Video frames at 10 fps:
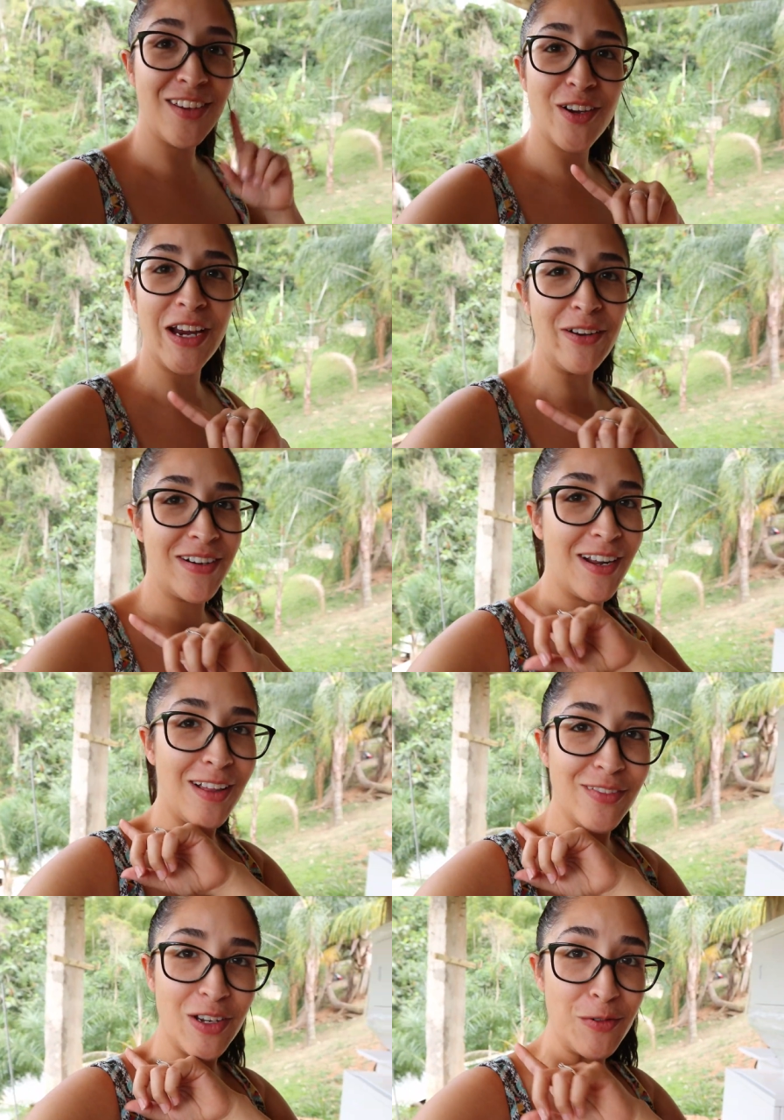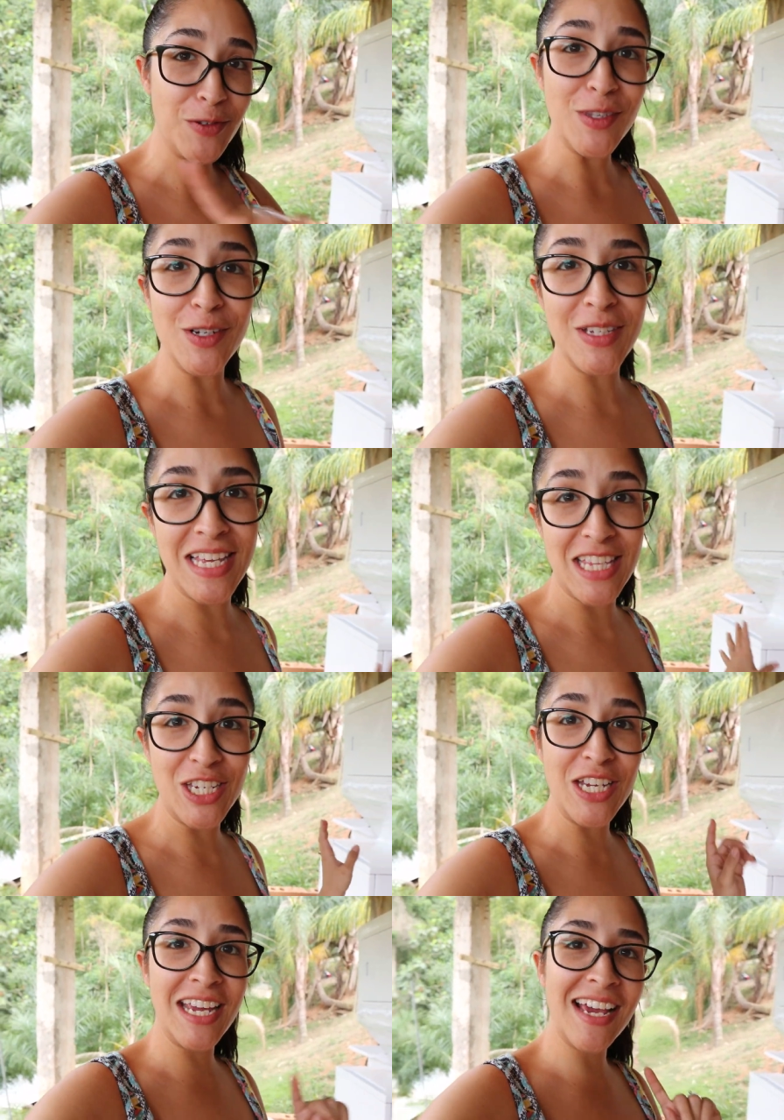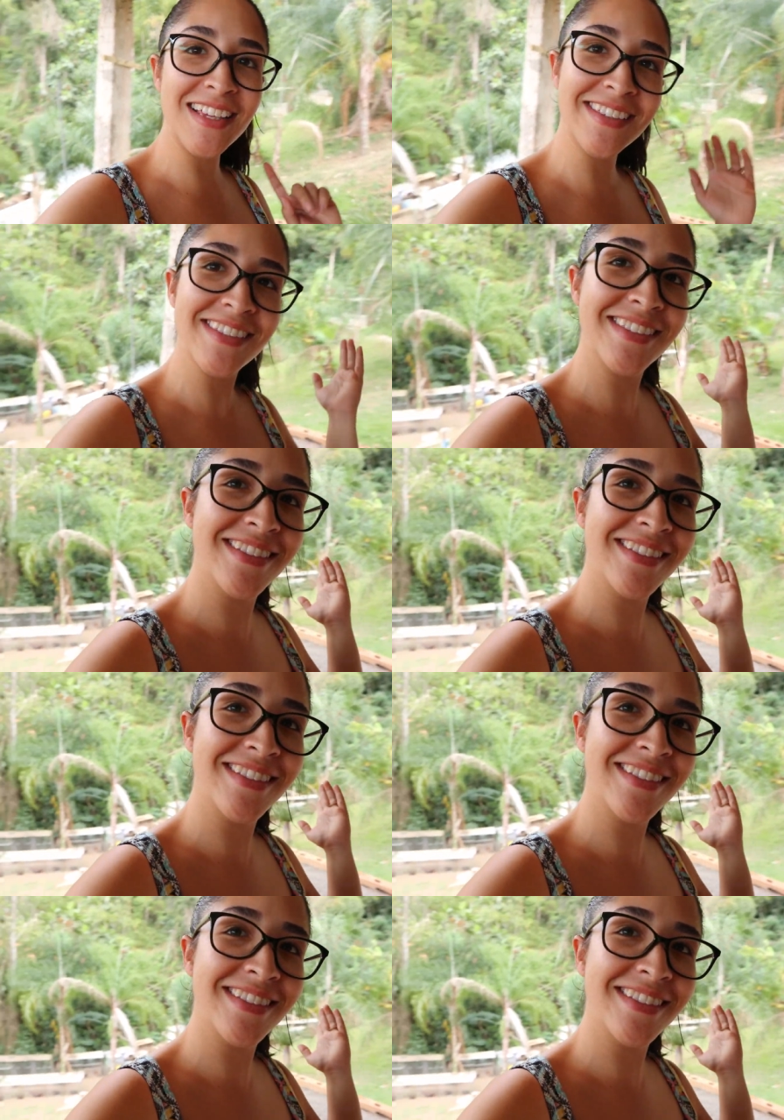you're hearing all of the roosters and the chickens.